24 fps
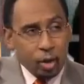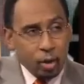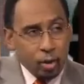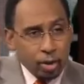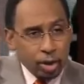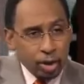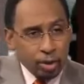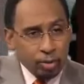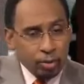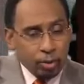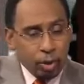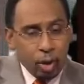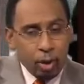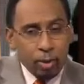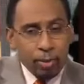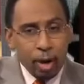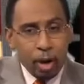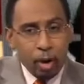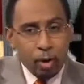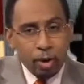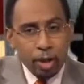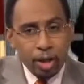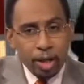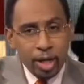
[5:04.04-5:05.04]
Tony
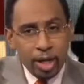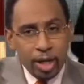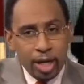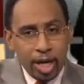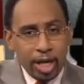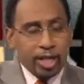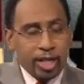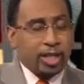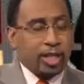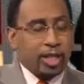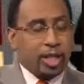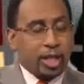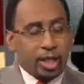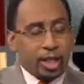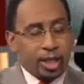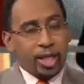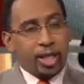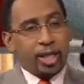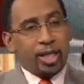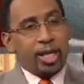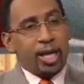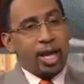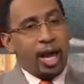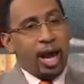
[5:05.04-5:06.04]
Romo, it's
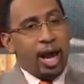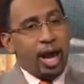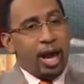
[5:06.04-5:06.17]
clearly